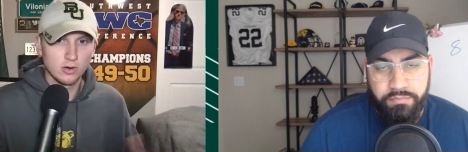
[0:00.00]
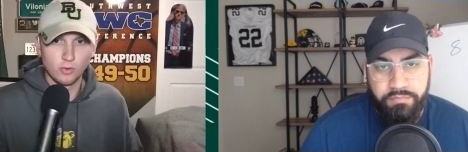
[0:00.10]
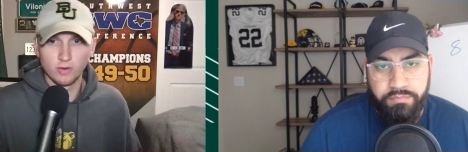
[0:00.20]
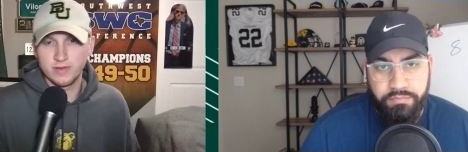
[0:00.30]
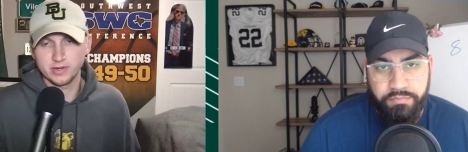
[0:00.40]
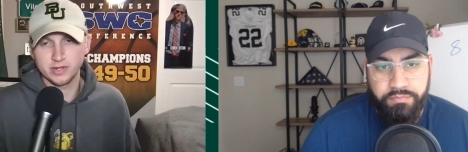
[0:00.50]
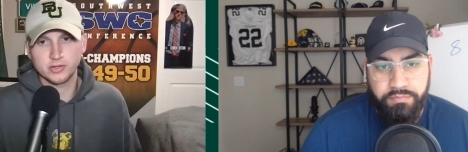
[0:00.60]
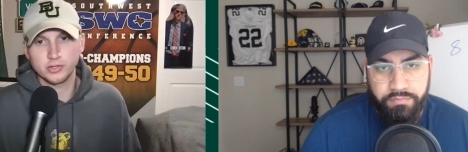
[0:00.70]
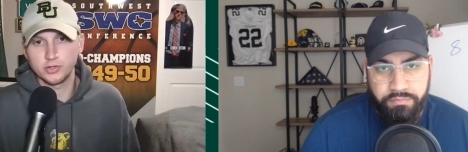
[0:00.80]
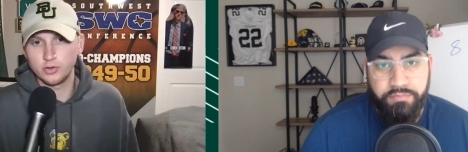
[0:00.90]

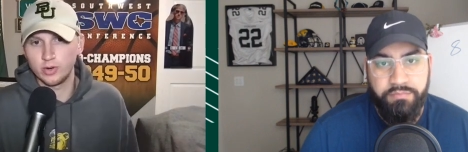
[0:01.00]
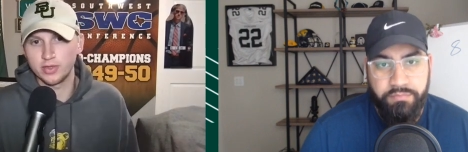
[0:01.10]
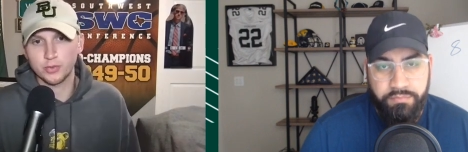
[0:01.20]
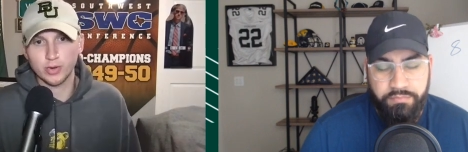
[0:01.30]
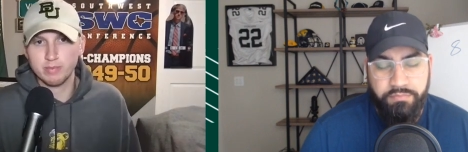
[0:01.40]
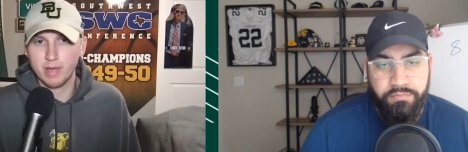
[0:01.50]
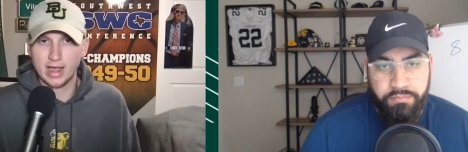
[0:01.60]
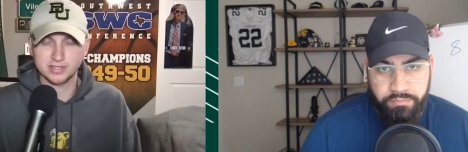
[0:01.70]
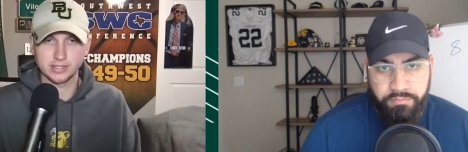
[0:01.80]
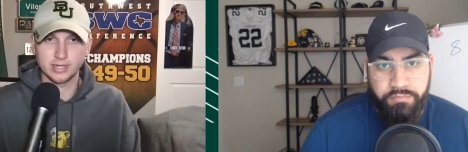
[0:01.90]
Speaker 1: 452 and three
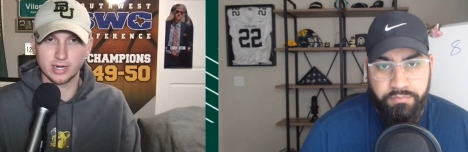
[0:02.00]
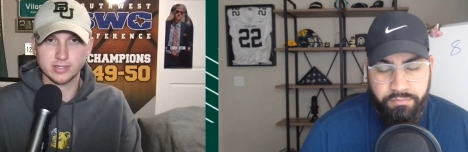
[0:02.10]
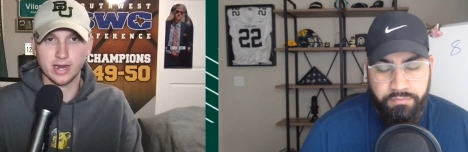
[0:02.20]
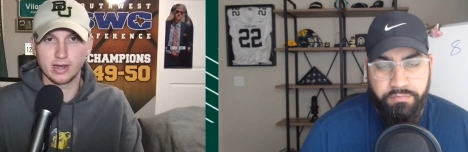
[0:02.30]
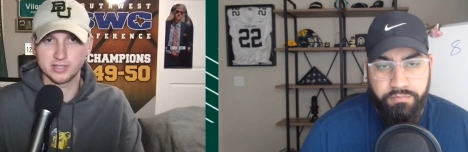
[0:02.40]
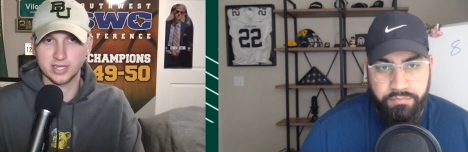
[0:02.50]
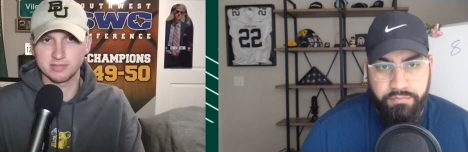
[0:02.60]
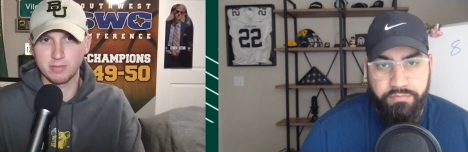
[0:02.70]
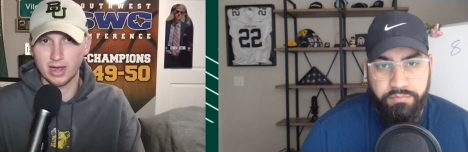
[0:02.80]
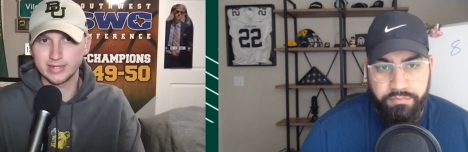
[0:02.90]
passing touchdowns
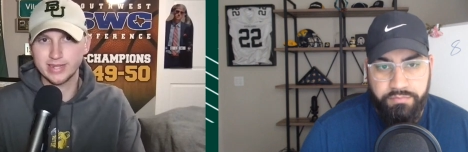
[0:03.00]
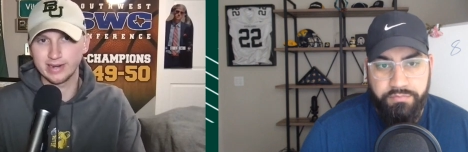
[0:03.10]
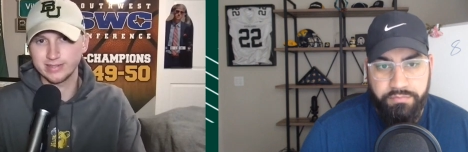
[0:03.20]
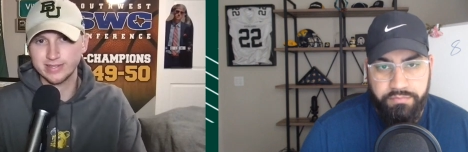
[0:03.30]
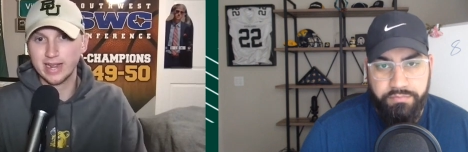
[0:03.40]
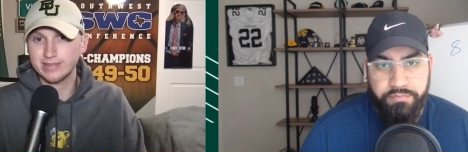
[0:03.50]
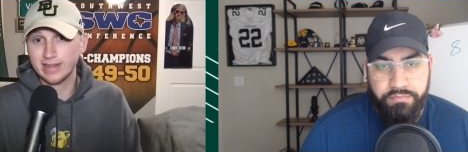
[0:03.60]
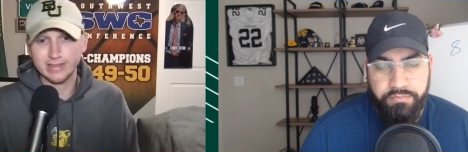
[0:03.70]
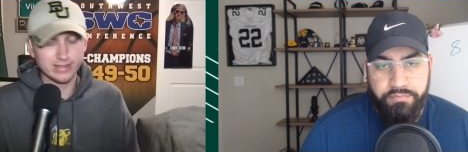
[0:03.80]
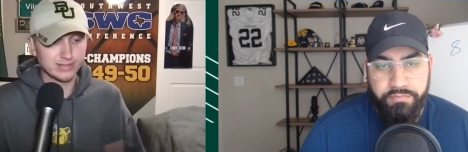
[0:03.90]
against Montana State.
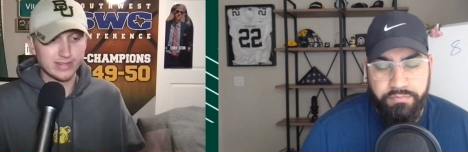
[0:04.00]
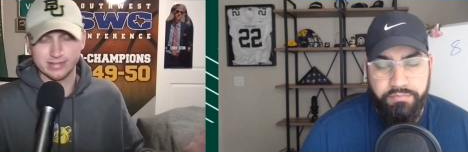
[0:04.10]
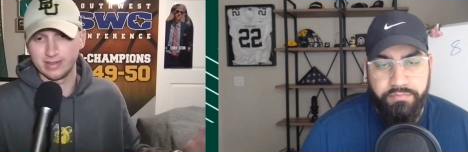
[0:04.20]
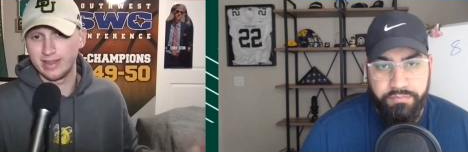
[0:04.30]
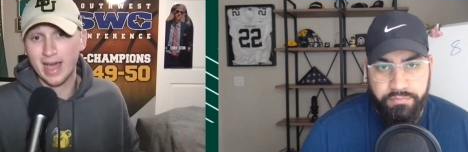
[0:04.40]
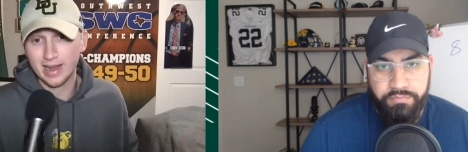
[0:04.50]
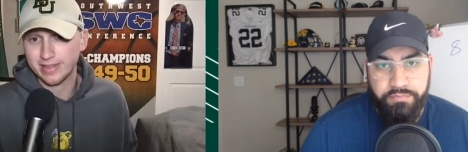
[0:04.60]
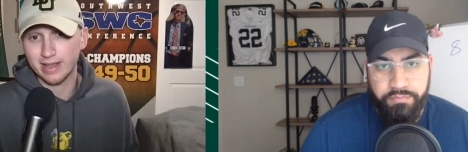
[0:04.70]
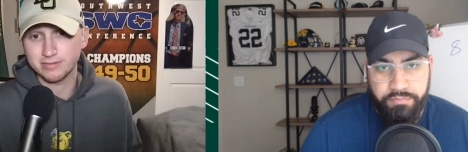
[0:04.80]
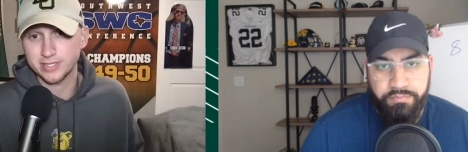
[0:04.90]
That that says a lot at
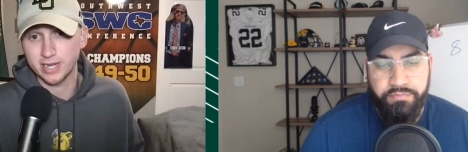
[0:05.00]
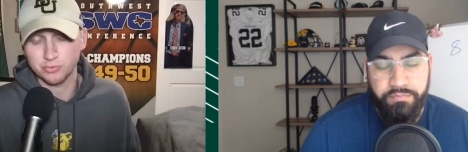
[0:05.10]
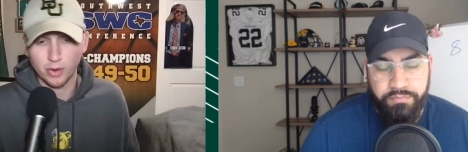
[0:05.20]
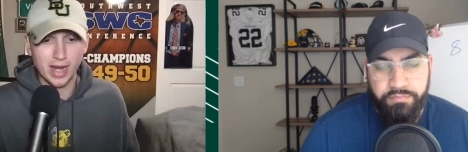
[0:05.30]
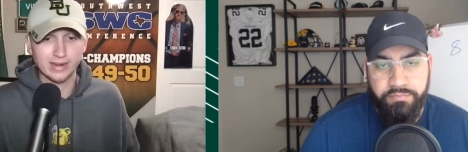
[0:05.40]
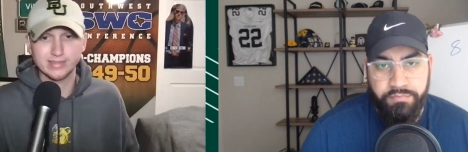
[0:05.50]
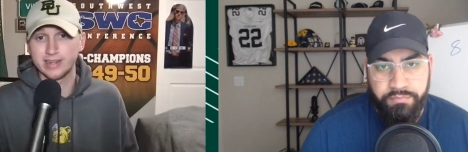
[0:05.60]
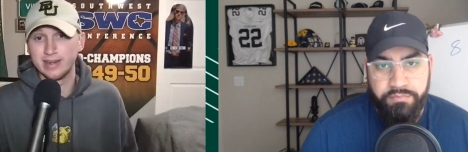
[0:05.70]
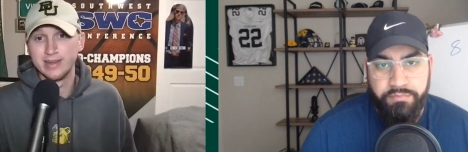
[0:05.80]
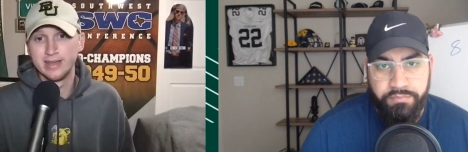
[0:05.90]
the FCS ranks
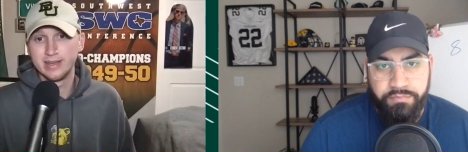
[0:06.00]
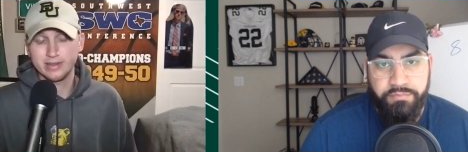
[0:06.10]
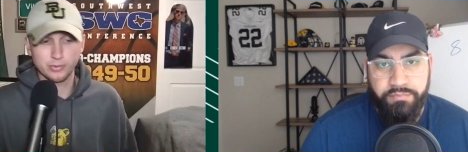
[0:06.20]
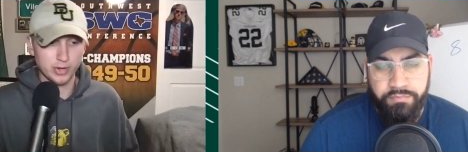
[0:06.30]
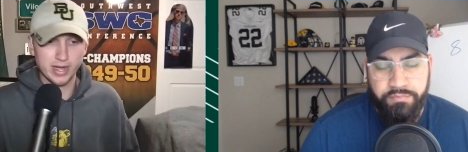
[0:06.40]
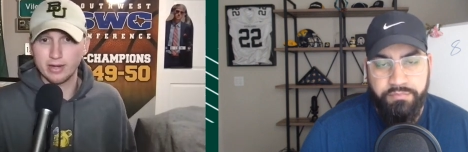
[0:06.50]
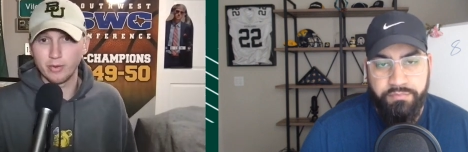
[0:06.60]
and three and eight